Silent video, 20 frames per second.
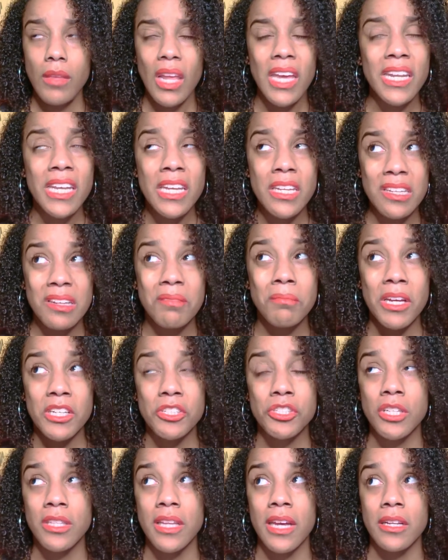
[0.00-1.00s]
and he did
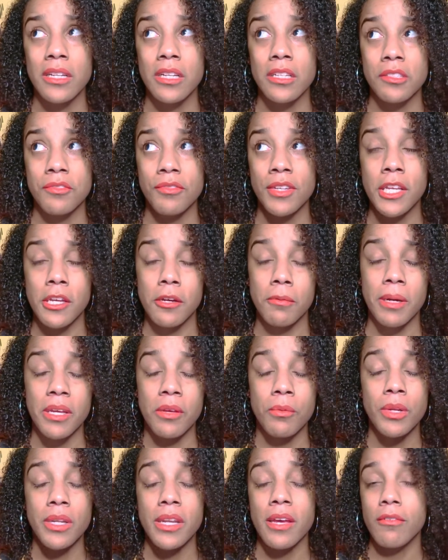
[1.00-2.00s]
mention that in his video, but
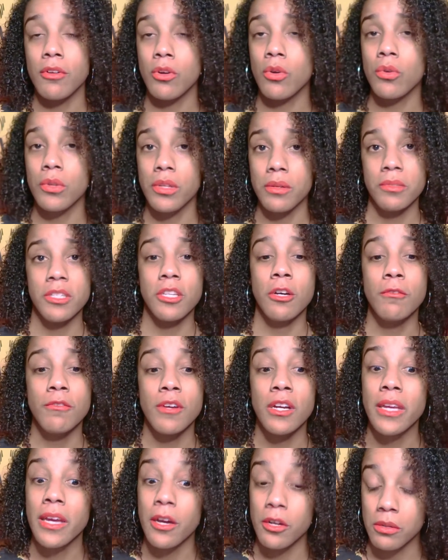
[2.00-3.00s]
he would never hold
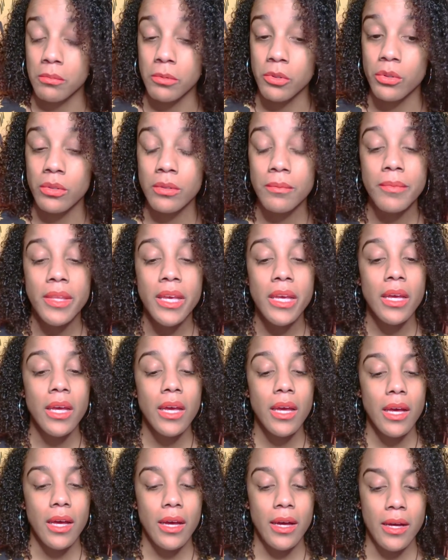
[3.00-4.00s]
himself accountable.
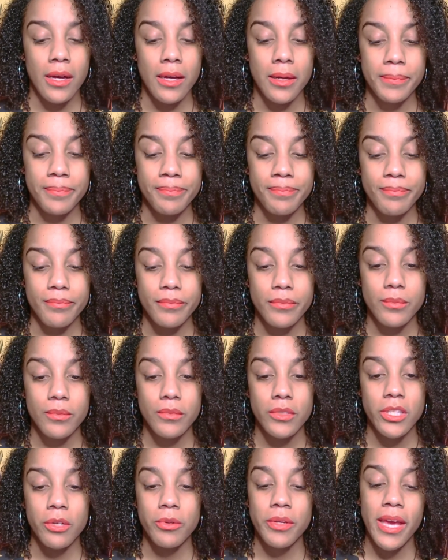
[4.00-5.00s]
Um,
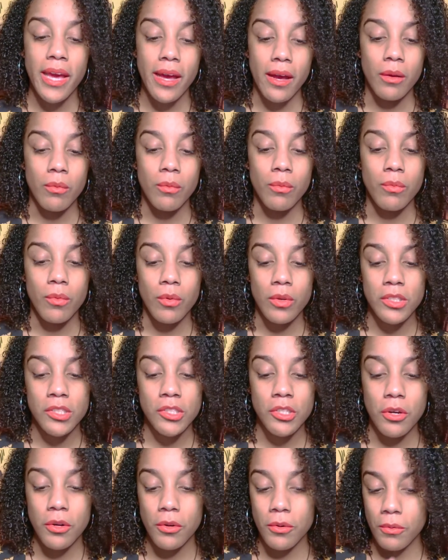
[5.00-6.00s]
so yeah,
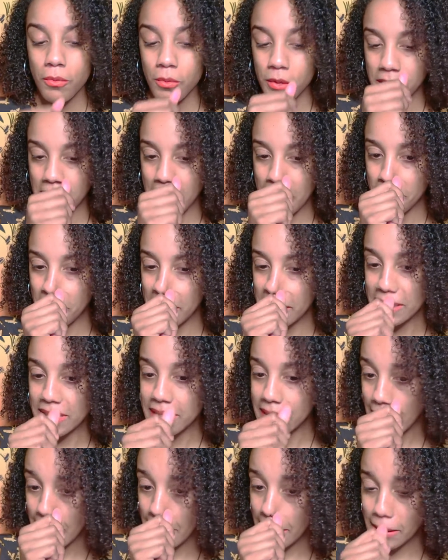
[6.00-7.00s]
so with that being
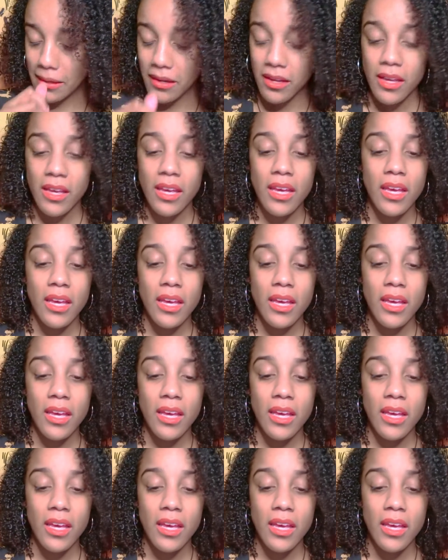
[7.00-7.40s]
said,